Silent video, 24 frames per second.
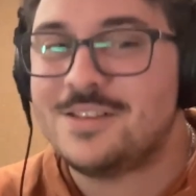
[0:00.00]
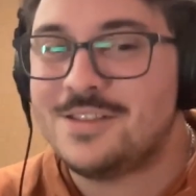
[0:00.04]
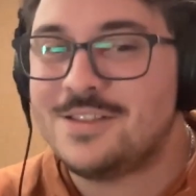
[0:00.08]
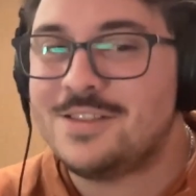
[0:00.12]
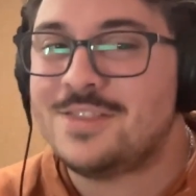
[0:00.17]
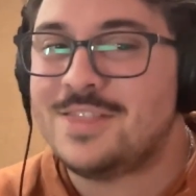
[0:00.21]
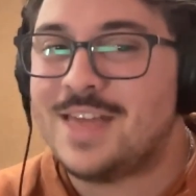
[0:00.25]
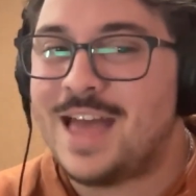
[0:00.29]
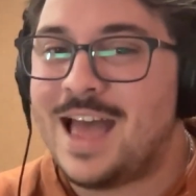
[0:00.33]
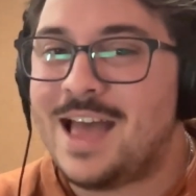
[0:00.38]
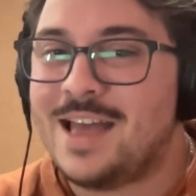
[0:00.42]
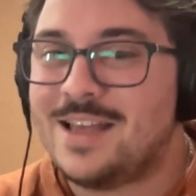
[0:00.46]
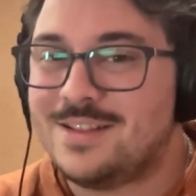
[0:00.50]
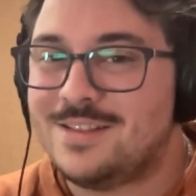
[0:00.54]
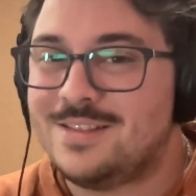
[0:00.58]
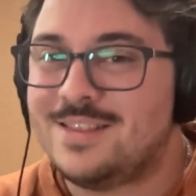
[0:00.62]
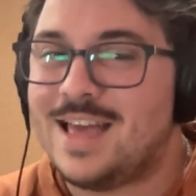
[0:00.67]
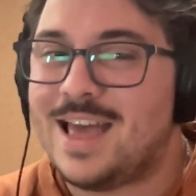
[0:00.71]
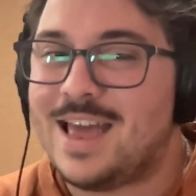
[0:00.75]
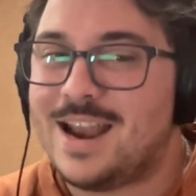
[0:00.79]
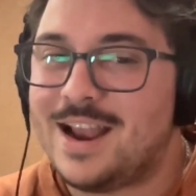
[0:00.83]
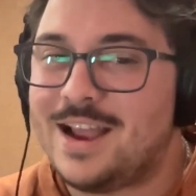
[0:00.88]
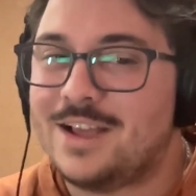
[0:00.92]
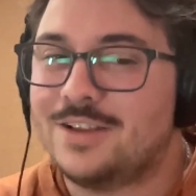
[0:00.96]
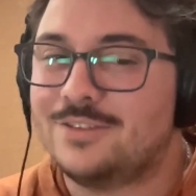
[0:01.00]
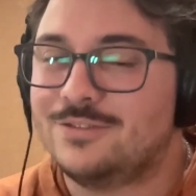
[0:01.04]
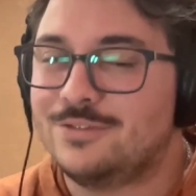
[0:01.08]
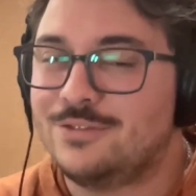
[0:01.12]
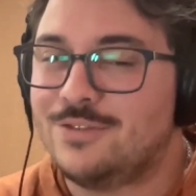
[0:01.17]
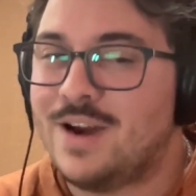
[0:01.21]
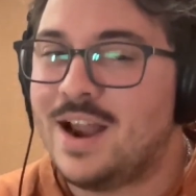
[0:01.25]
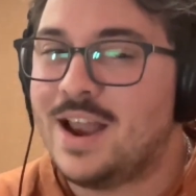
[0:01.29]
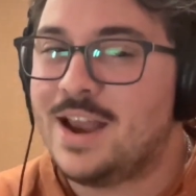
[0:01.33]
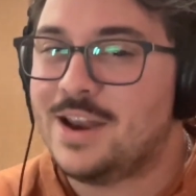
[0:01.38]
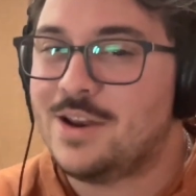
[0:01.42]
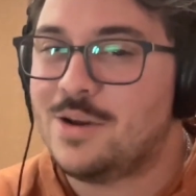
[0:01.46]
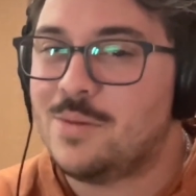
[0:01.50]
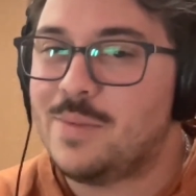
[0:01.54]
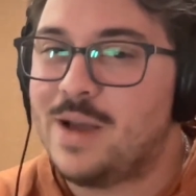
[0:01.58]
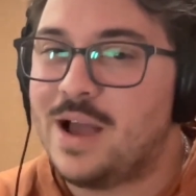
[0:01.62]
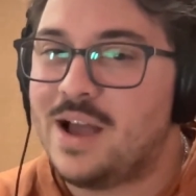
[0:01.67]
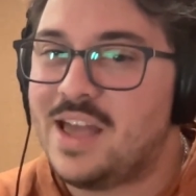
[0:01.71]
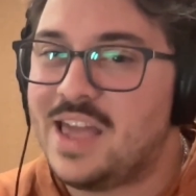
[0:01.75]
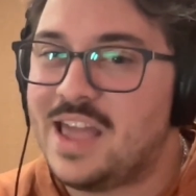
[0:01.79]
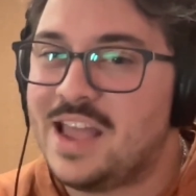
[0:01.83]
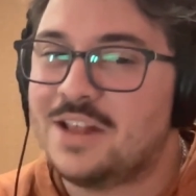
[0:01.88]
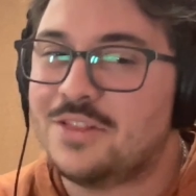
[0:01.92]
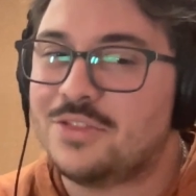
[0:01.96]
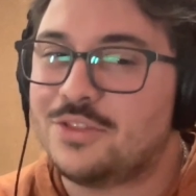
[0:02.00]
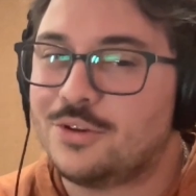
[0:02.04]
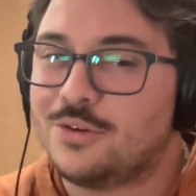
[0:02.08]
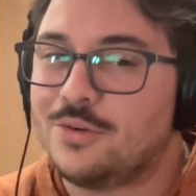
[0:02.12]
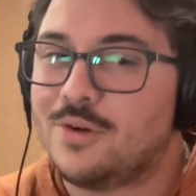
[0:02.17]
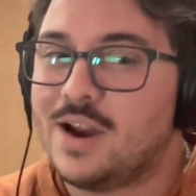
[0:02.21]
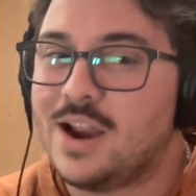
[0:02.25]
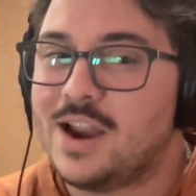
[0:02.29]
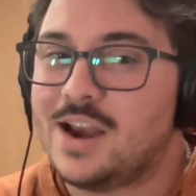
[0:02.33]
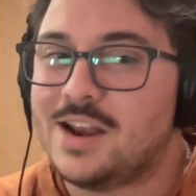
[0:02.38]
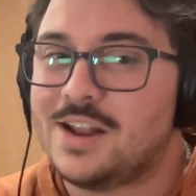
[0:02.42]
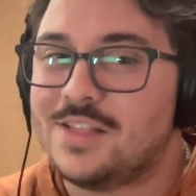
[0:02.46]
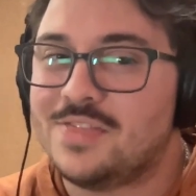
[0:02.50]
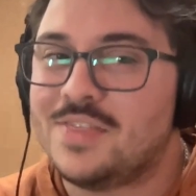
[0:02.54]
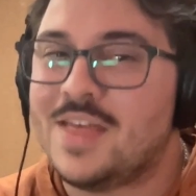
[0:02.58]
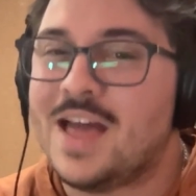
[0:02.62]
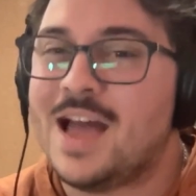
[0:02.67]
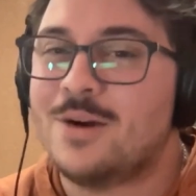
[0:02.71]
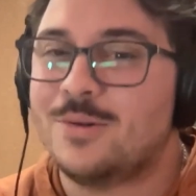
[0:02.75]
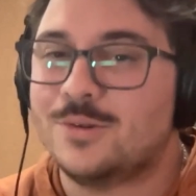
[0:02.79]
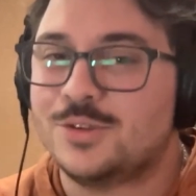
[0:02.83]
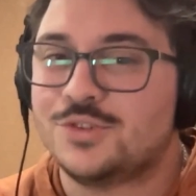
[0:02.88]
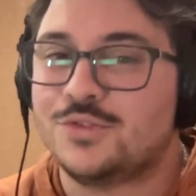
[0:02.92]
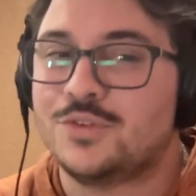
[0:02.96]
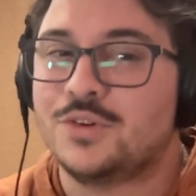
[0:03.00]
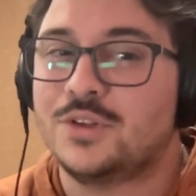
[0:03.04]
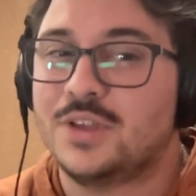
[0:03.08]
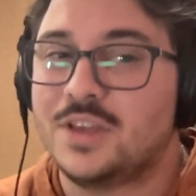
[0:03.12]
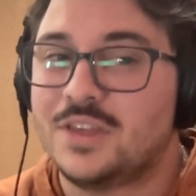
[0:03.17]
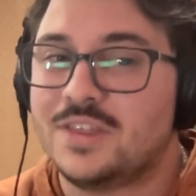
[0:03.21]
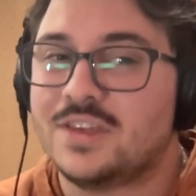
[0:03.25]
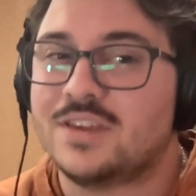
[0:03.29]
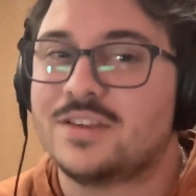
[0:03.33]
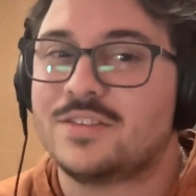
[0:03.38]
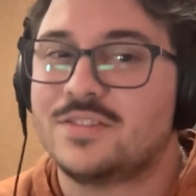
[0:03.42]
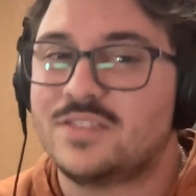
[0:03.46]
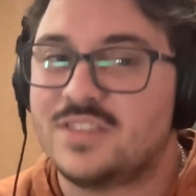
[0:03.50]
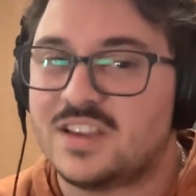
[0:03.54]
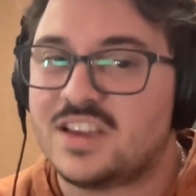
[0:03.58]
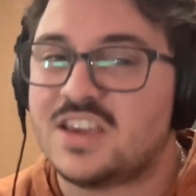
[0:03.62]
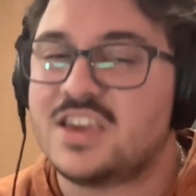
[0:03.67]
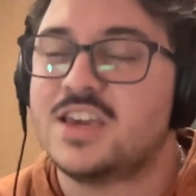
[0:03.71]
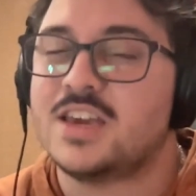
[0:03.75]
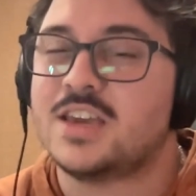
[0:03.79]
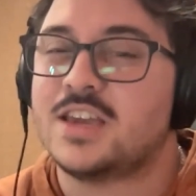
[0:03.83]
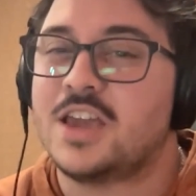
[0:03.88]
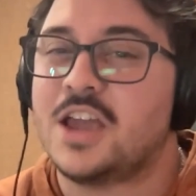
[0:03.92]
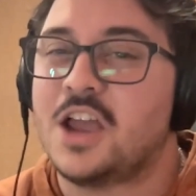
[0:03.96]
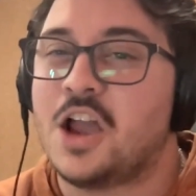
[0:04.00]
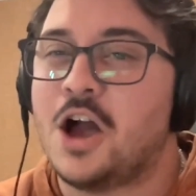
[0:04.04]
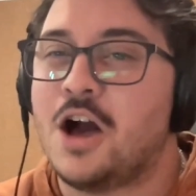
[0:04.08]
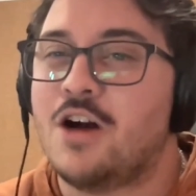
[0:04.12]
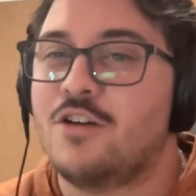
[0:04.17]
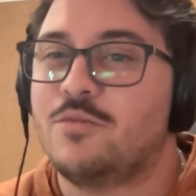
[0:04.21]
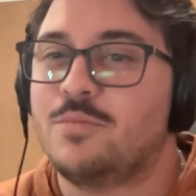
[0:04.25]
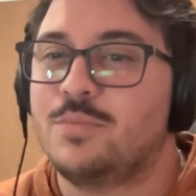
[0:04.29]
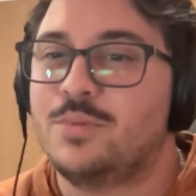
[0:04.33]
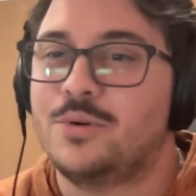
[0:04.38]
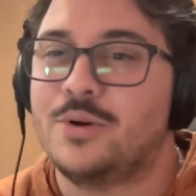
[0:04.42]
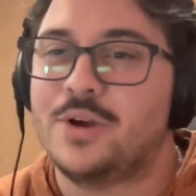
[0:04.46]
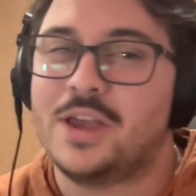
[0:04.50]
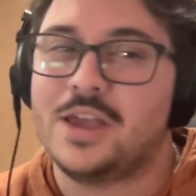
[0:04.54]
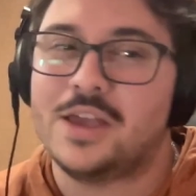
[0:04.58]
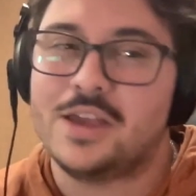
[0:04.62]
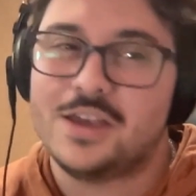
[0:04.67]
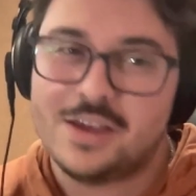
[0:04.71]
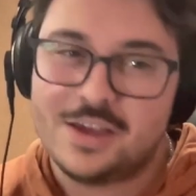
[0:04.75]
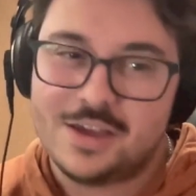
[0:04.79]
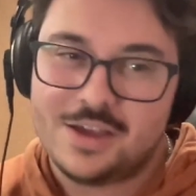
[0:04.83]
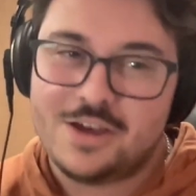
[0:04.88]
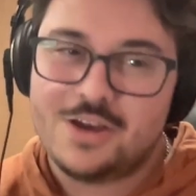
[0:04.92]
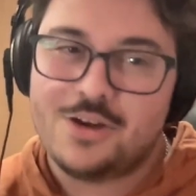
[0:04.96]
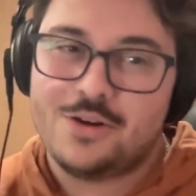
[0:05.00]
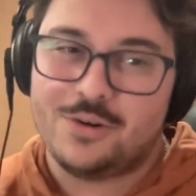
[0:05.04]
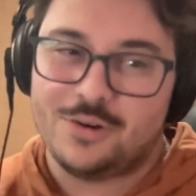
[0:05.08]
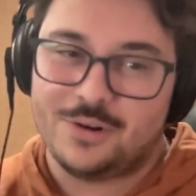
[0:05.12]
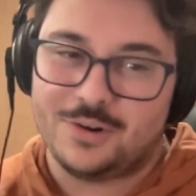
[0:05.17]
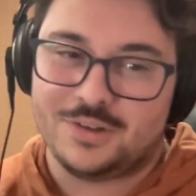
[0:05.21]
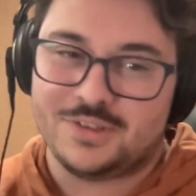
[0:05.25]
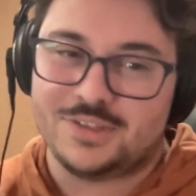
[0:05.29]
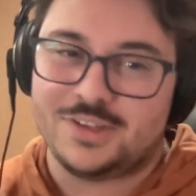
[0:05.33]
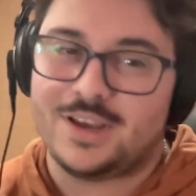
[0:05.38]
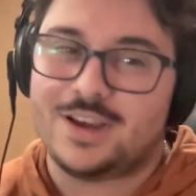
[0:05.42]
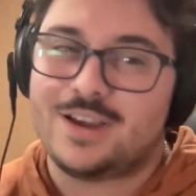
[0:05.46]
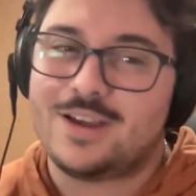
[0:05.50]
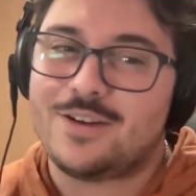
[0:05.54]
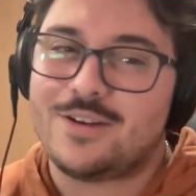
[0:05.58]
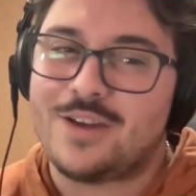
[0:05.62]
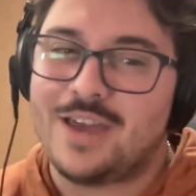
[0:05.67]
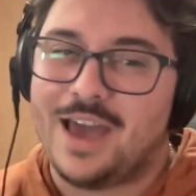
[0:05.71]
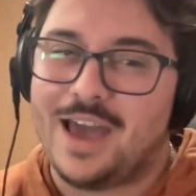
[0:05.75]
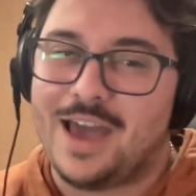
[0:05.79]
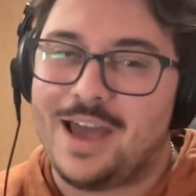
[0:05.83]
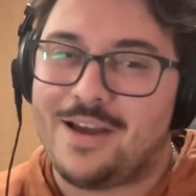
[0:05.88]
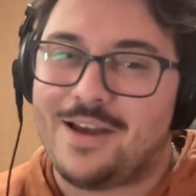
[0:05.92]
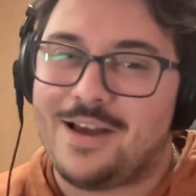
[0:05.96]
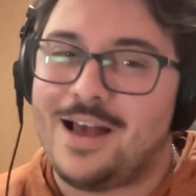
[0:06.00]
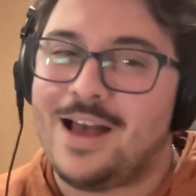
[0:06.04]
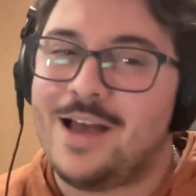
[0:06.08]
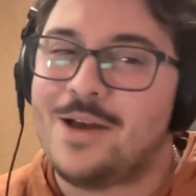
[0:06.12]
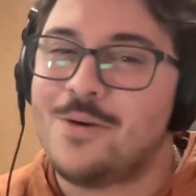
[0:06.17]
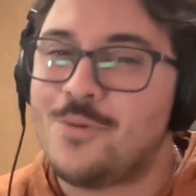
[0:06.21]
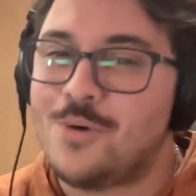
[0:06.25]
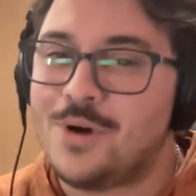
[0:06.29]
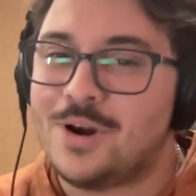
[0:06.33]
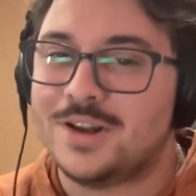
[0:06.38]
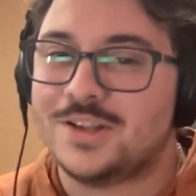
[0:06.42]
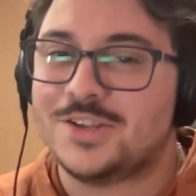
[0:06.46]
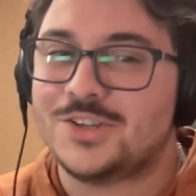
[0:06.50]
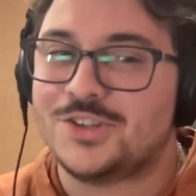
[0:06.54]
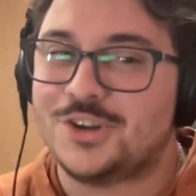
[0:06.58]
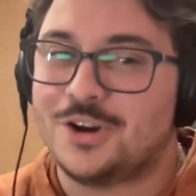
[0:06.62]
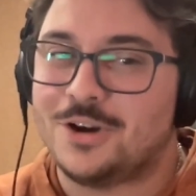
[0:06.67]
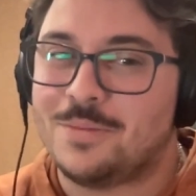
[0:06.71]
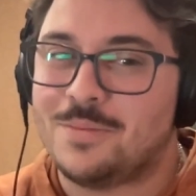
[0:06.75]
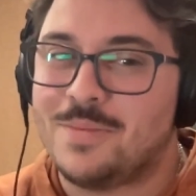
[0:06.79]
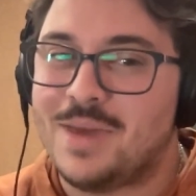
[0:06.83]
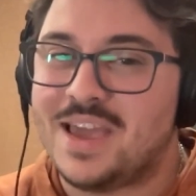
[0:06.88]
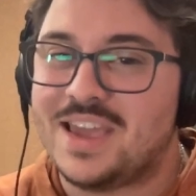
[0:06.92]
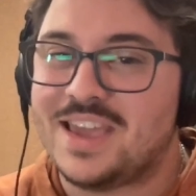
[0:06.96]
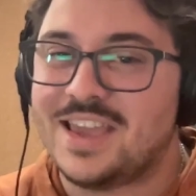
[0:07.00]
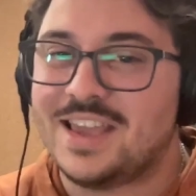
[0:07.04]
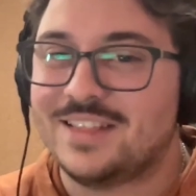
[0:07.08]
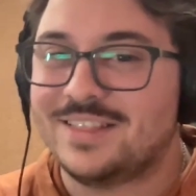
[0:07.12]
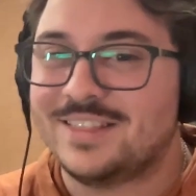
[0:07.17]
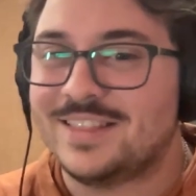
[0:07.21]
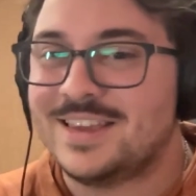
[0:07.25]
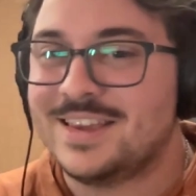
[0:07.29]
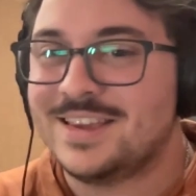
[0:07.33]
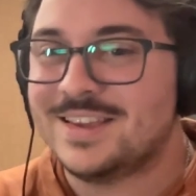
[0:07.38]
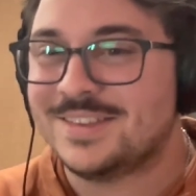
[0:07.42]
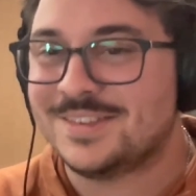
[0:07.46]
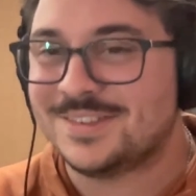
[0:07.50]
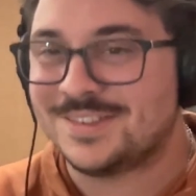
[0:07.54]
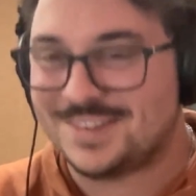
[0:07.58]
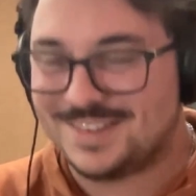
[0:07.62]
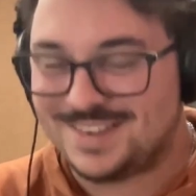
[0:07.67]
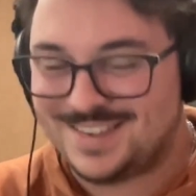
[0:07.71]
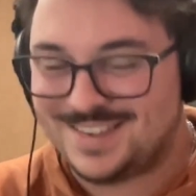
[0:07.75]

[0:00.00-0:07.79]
that I read in about 8th grade, and that was really the kicking off point where I was like, okay, I want to start making these.